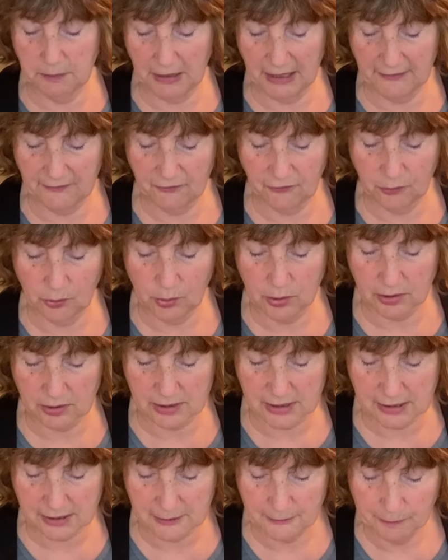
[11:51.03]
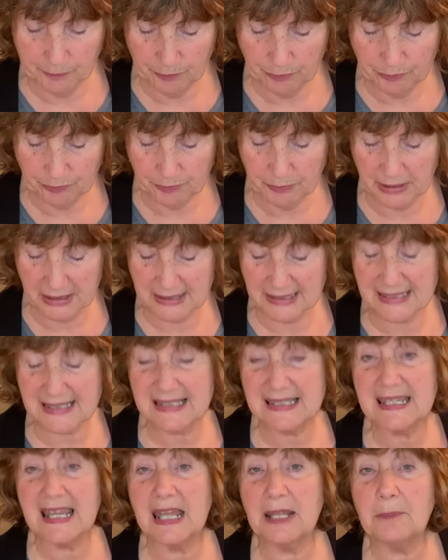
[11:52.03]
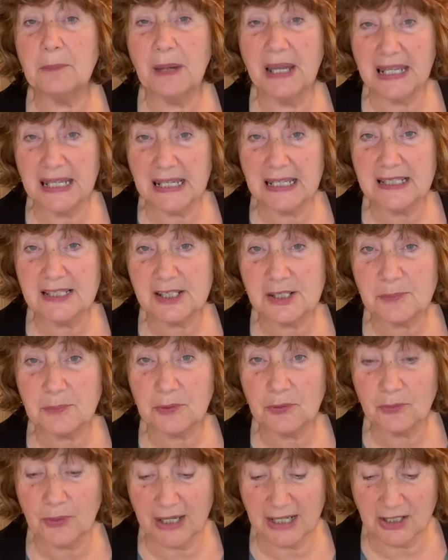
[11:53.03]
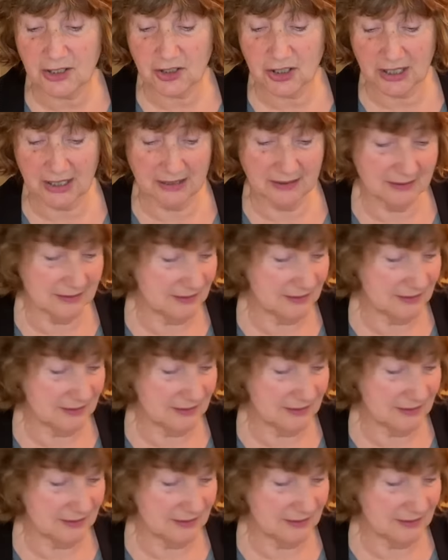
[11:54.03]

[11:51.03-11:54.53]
by force, but instead by inspiration.